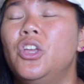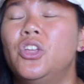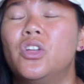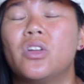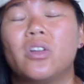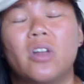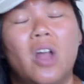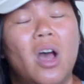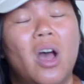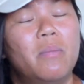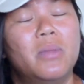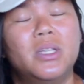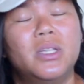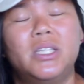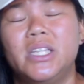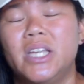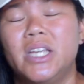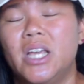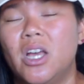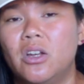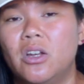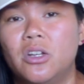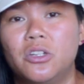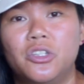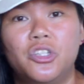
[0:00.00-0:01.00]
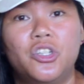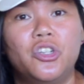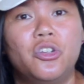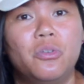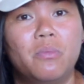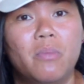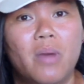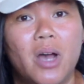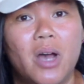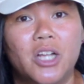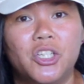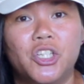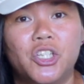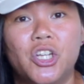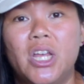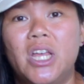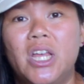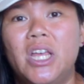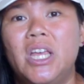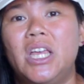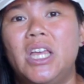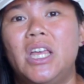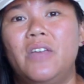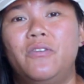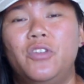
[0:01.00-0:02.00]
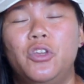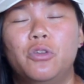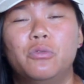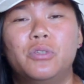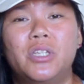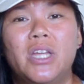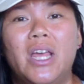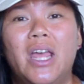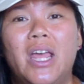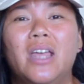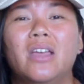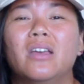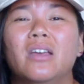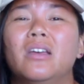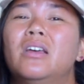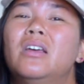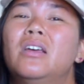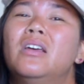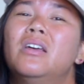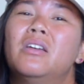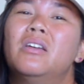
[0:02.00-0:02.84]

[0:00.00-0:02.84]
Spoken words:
You're not missing out on too much if you take